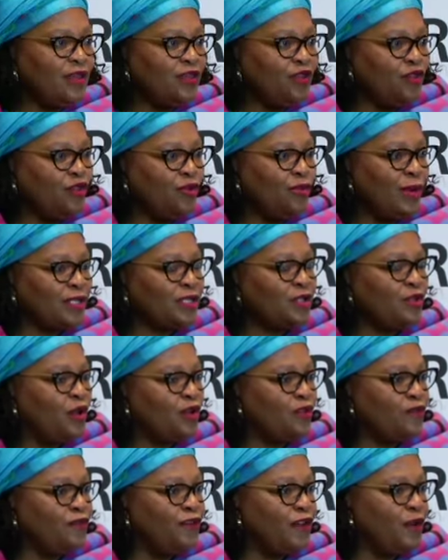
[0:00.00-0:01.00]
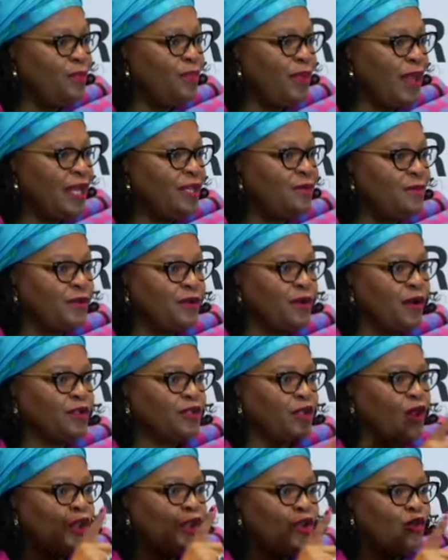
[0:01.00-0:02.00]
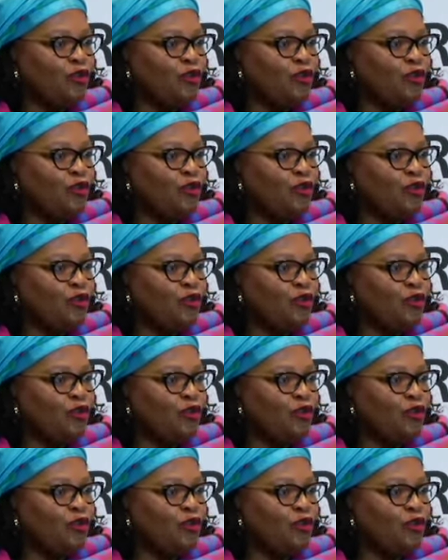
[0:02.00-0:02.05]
you must not feel bad because